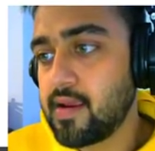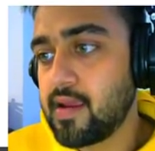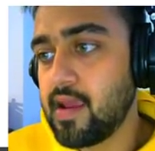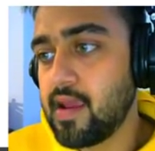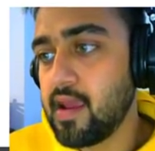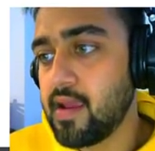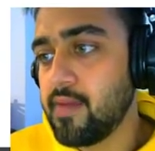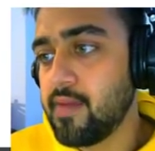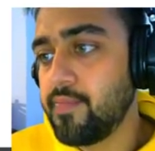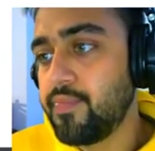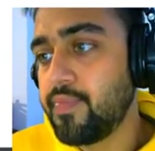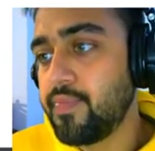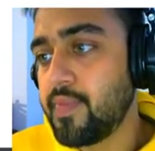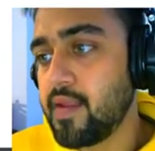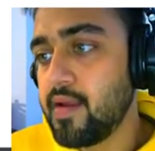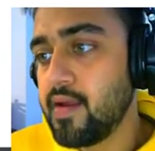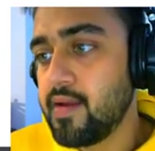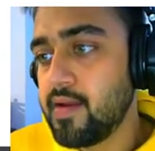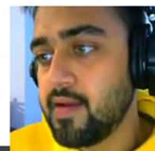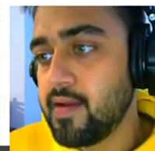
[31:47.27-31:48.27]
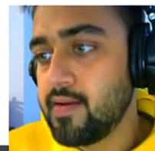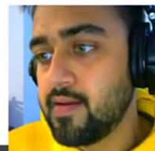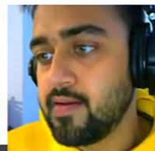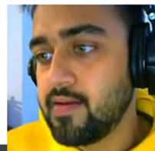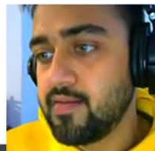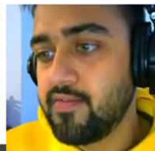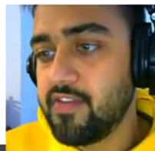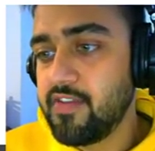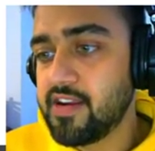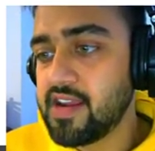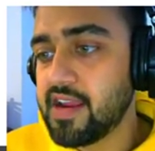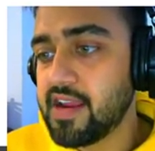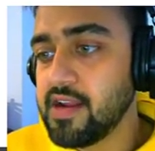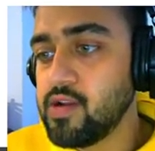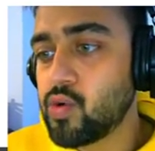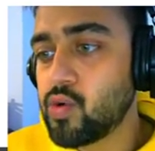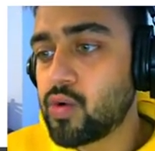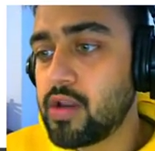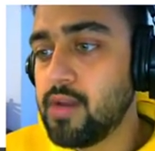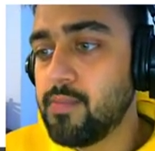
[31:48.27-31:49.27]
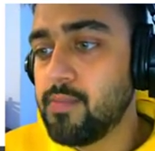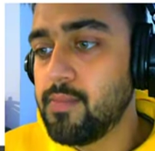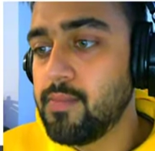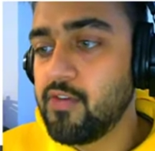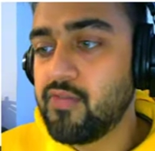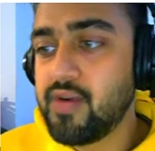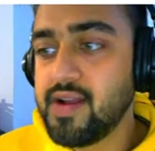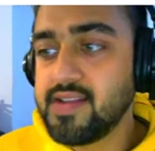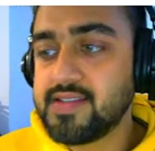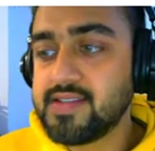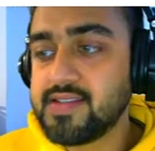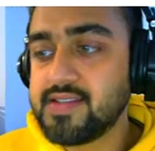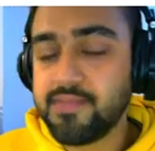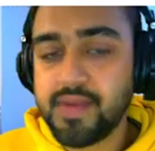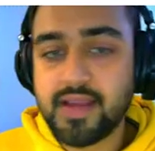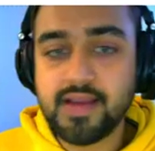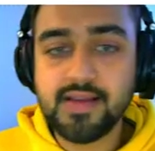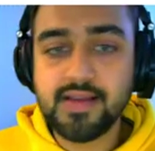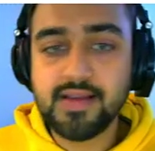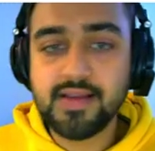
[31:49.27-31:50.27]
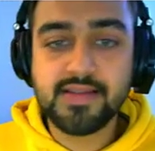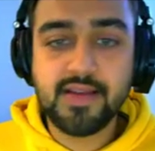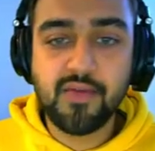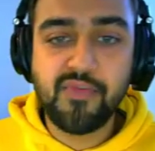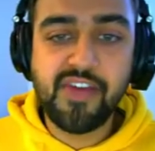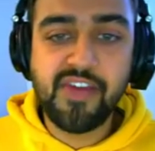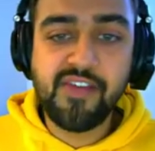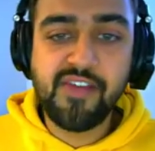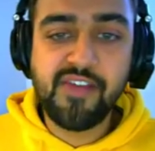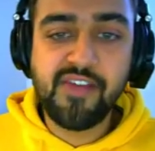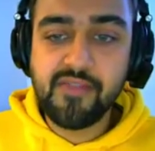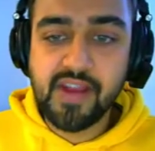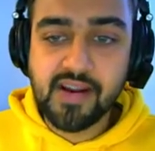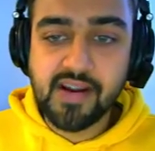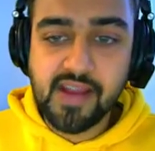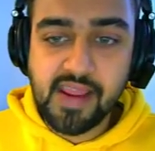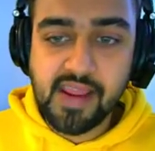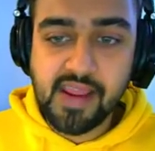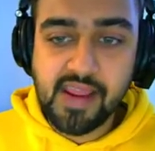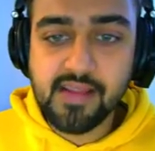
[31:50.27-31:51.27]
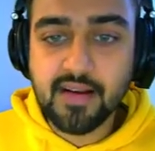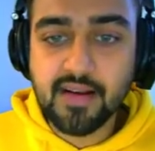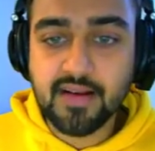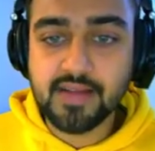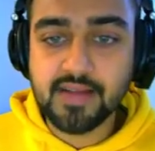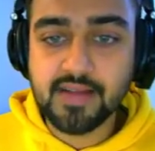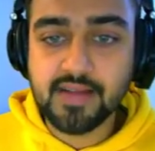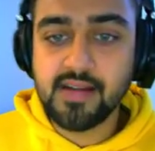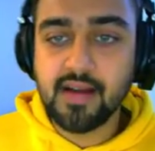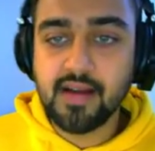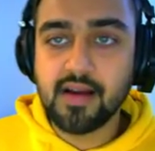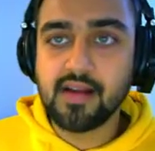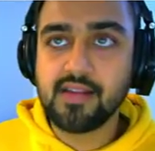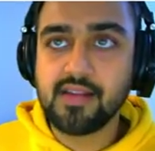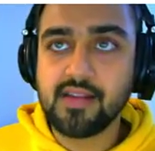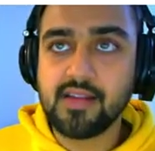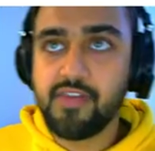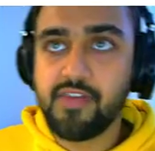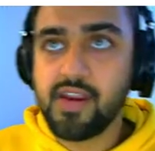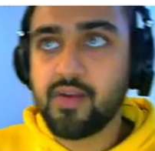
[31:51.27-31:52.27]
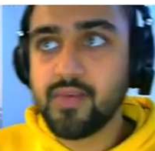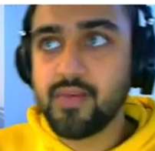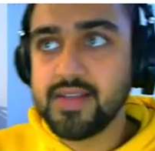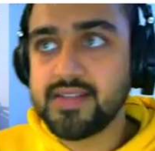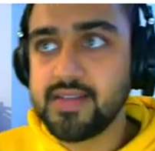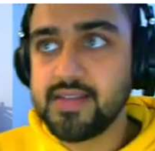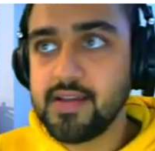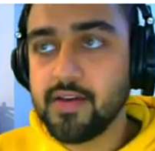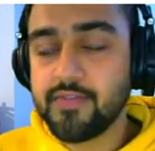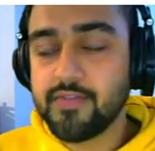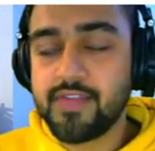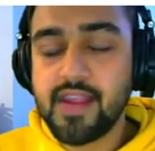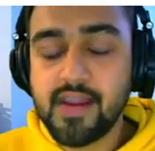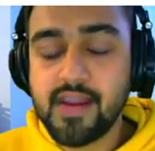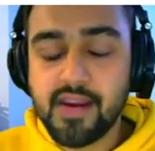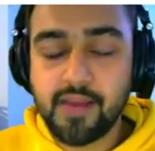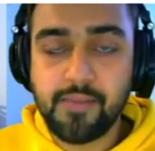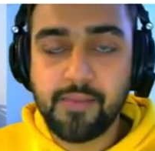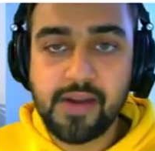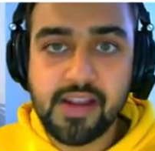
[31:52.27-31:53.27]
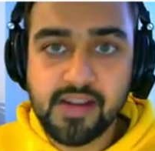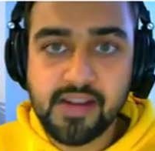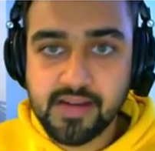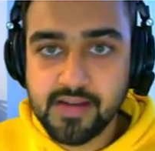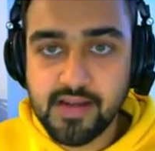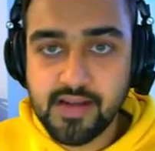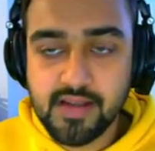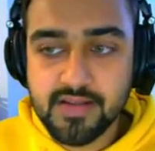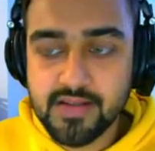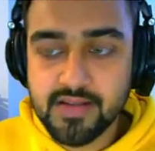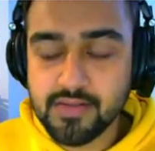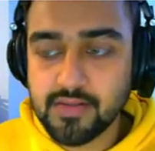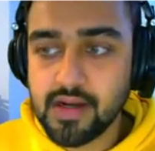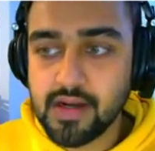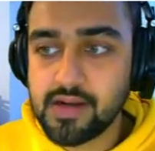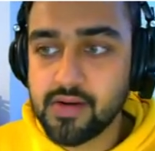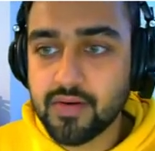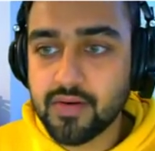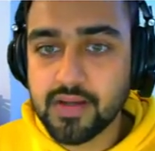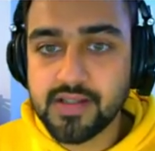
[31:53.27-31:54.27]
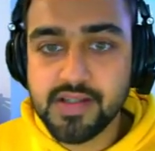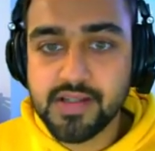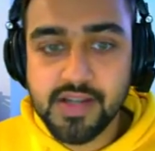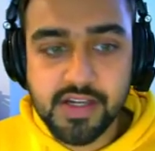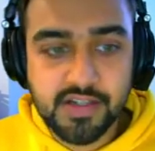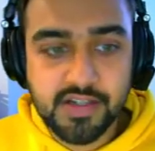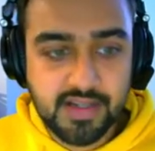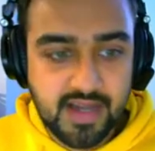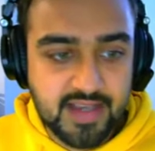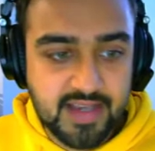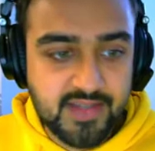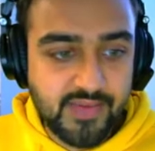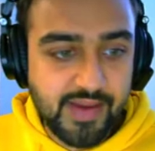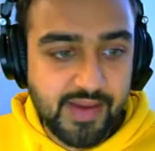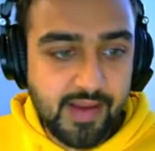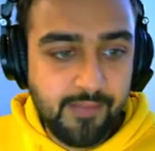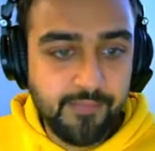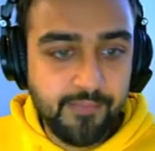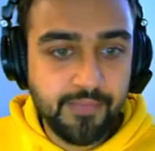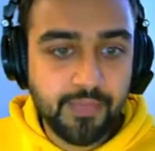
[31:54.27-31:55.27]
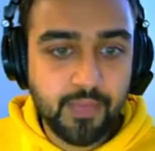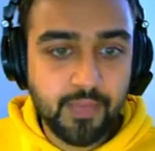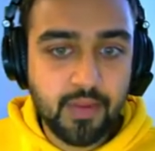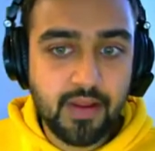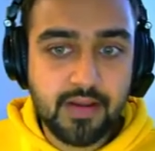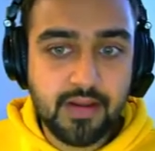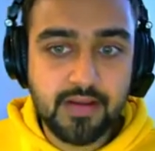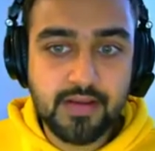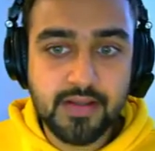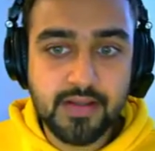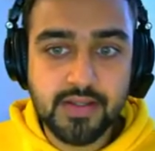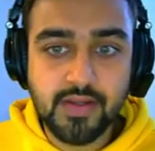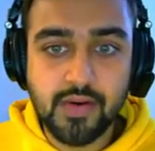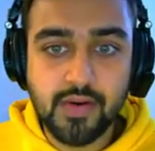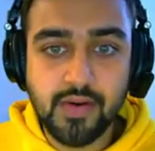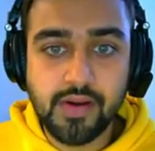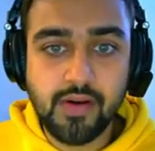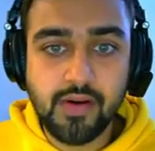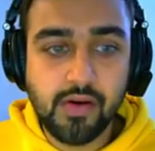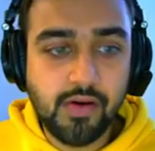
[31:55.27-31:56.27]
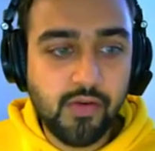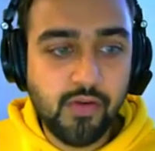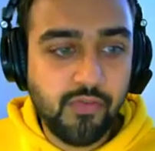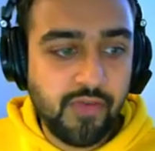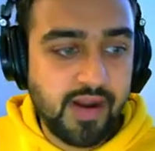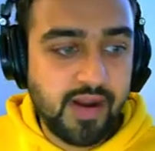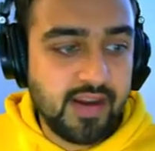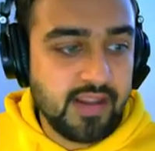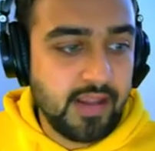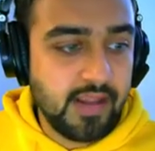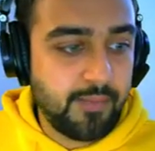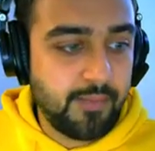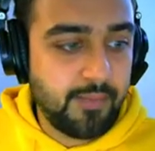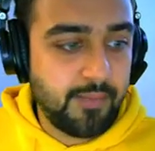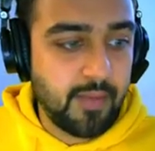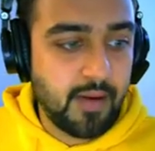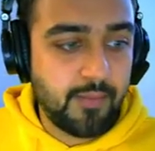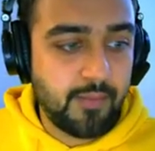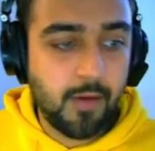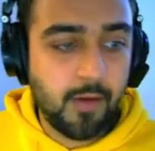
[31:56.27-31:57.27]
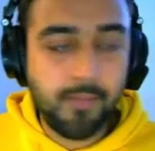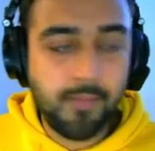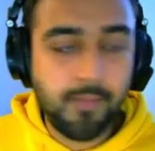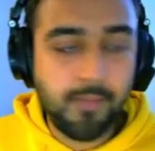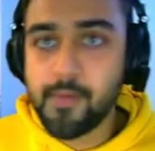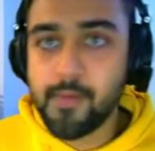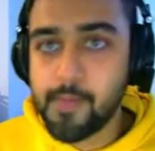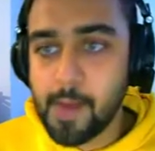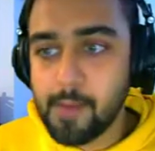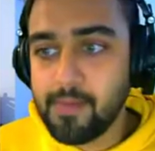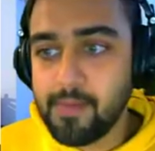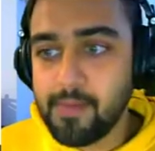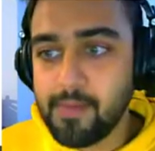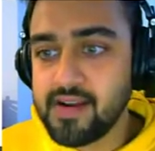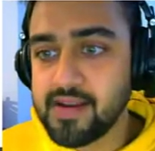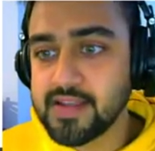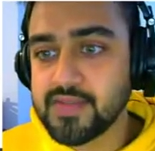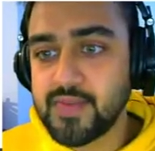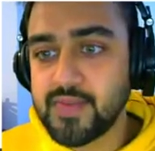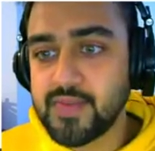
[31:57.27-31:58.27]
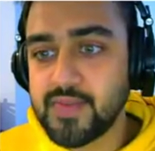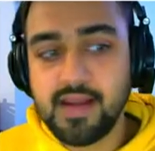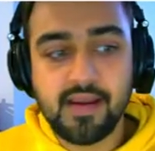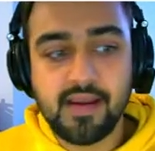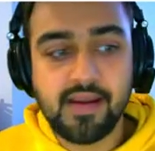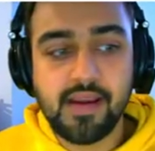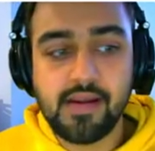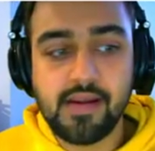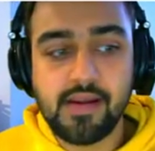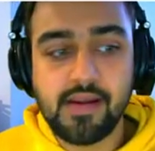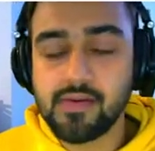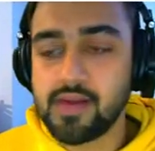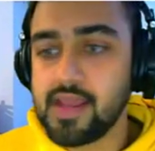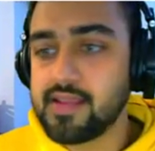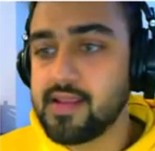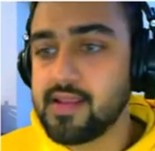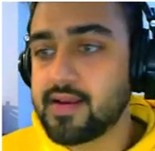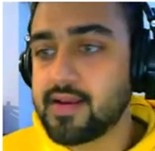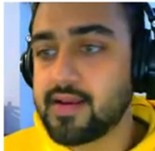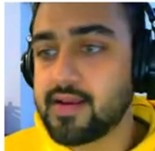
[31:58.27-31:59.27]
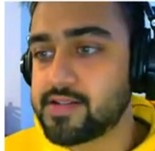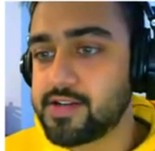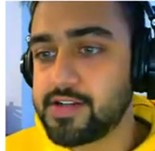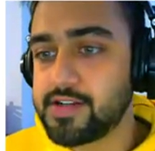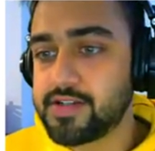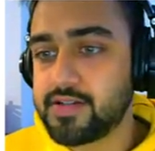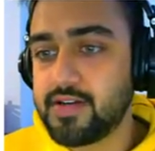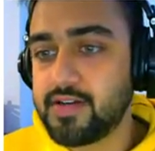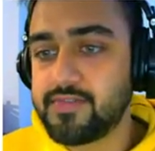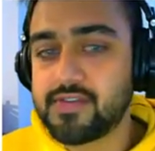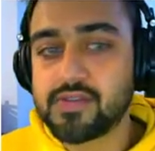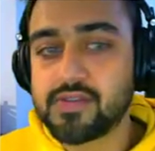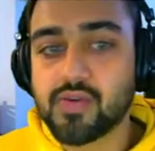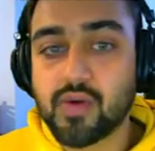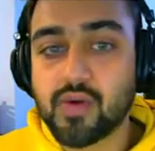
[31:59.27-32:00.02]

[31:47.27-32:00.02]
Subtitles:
k. We are taking total number of words because we are taking the frequency of their repetition into consideration as well. So in order to find the proper probabilities, we'll need to take the consideration of the